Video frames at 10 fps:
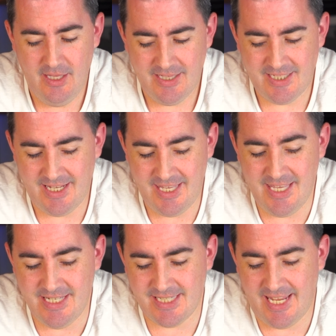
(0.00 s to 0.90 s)
There
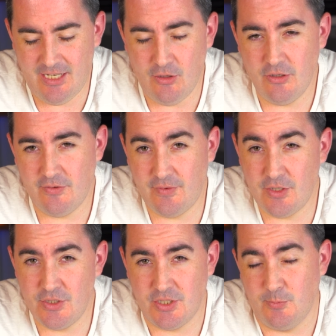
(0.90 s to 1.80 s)
is a longer
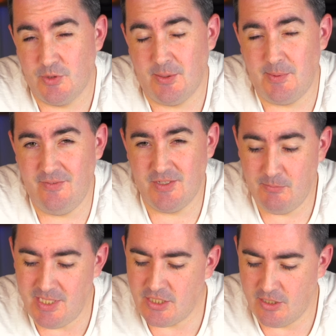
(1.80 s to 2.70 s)
version, which I believe is a
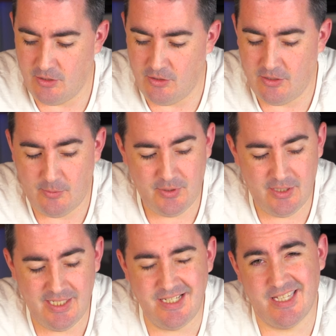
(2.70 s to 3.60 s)
meter long. I'll put a
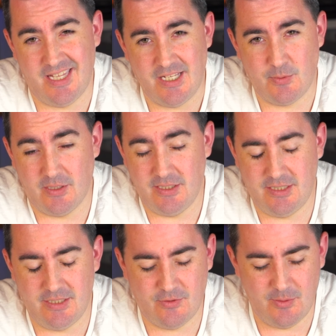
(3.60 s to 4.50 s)
link to that as well in the
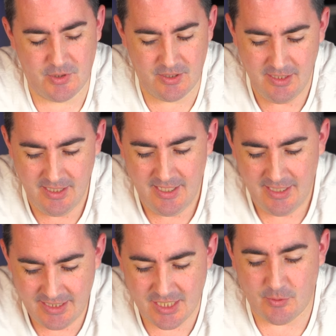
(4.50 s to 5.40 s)
description.
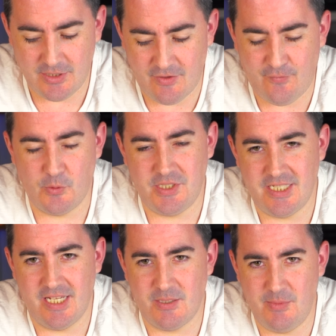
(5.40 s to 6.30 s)
This one is the
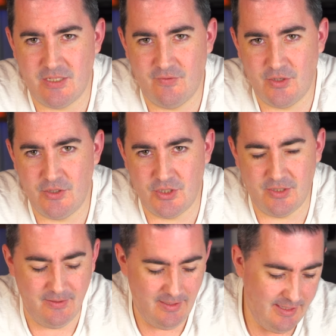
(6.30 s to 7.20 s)
40cm
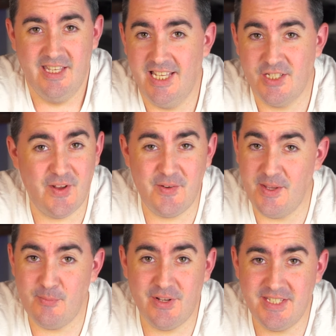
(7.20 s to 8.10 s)
version. It's very
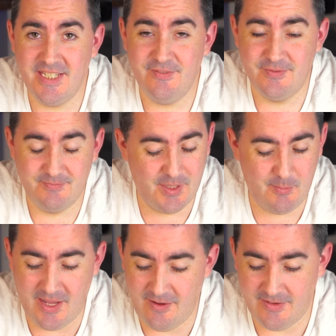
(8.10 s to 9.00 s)
impressive. The
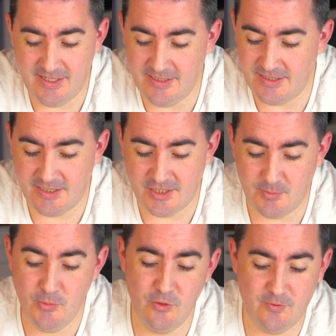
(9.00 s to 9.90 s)
bearings, the
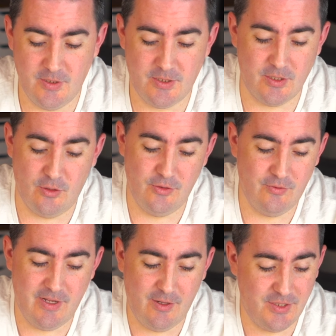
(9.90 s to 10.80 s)
smoothness on the
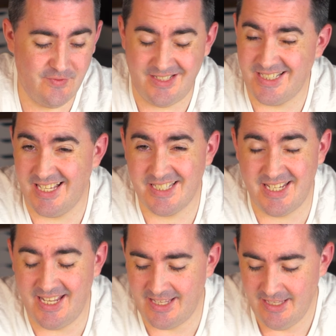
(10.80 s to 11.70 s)
rail is
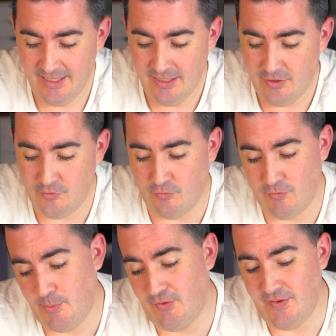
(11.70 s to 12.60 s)
fantastic. You've got
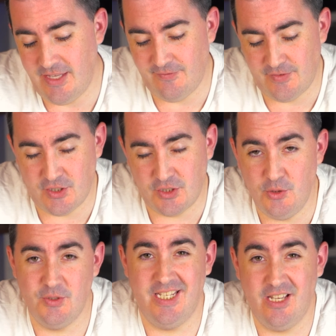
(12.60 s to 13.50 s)
rubber feet for just
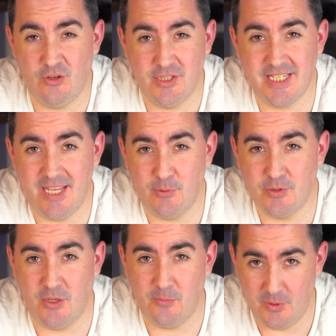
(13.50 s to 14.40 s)
using it on a
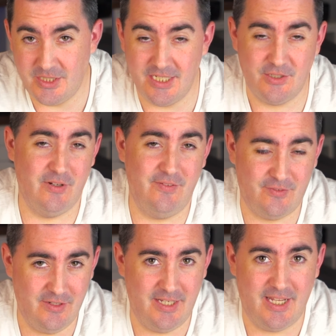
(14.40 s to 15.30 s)
tabletop, which is great
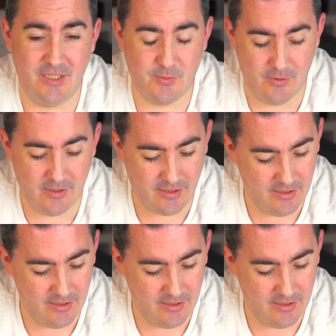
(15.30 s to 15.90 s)
for in-house work.